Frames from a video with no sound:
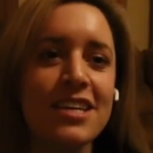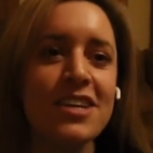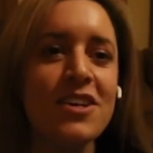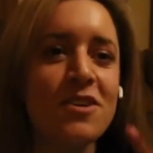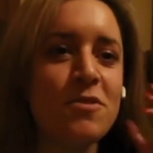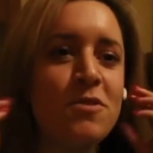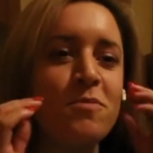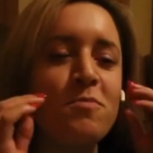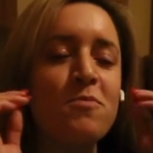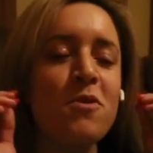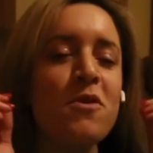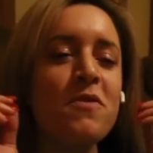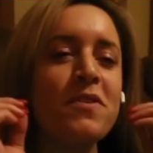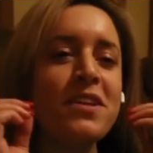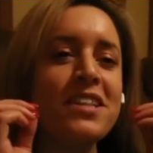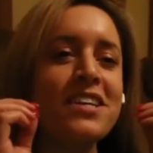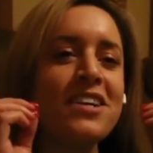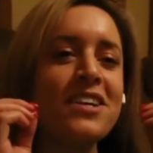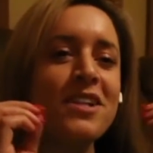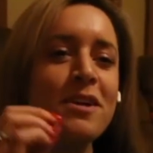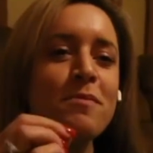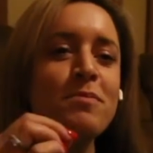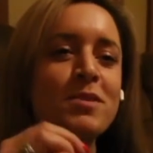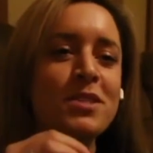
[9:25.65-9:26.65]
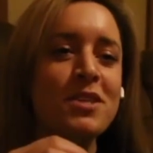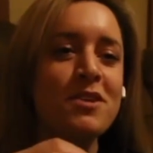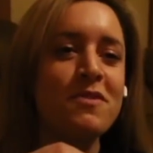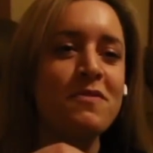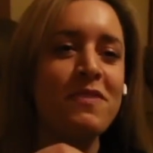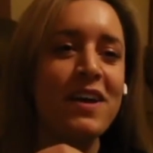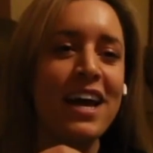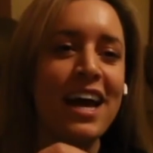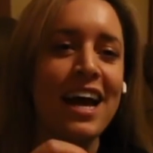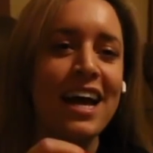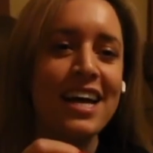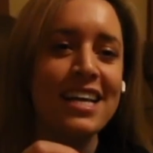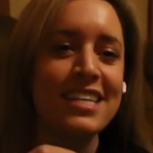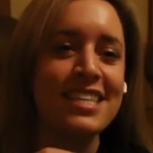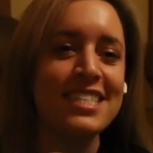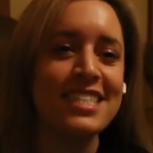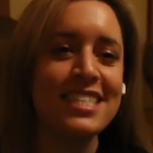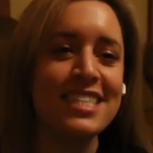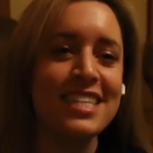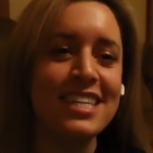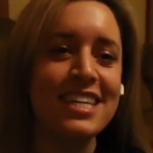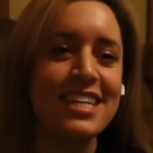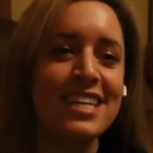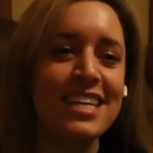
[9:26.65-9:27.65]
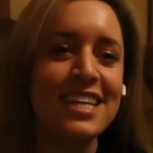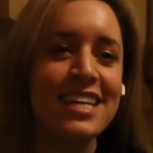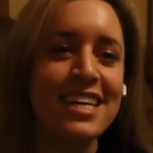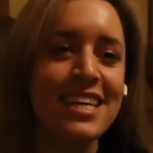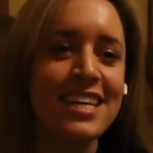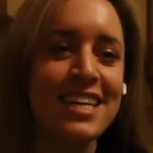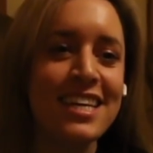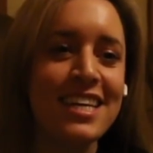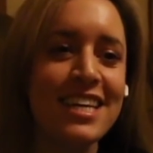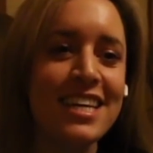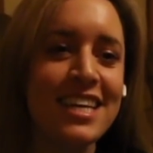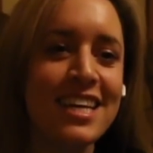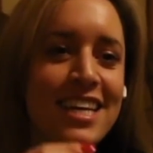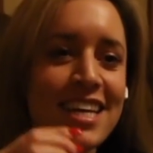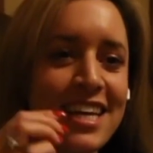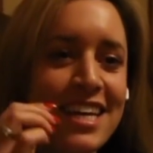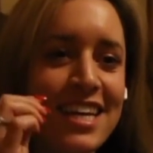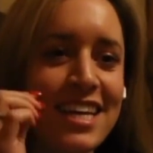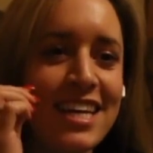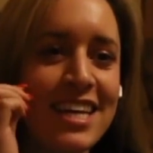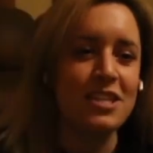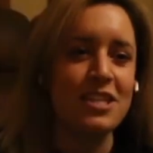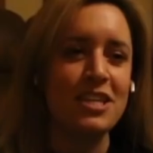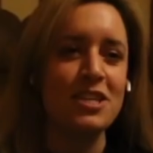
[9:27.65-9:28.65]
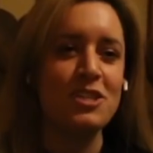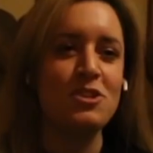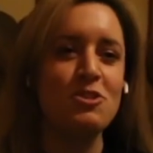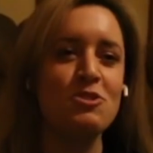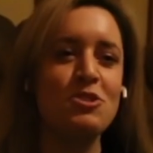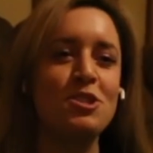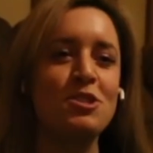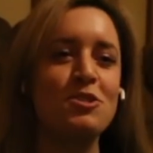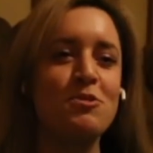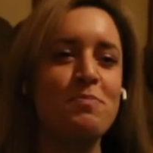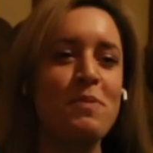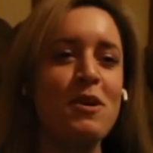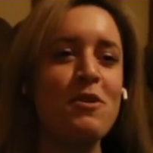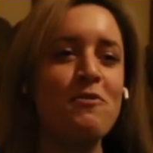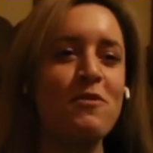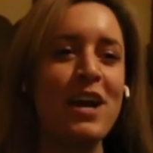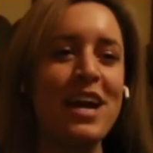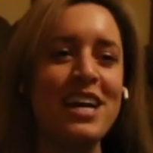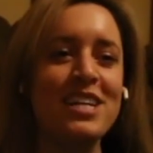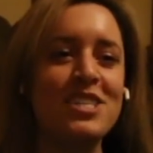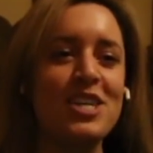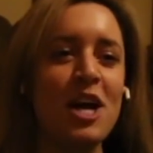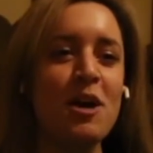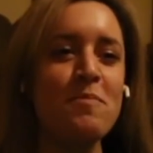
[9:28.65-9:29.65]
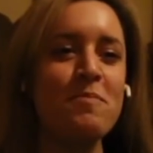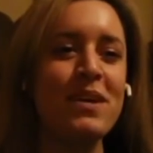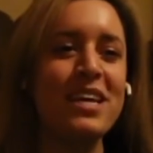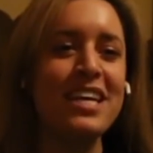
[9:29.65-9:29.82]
You're moving the lips too fast. You smell like a dumpster. Did you spill ranch on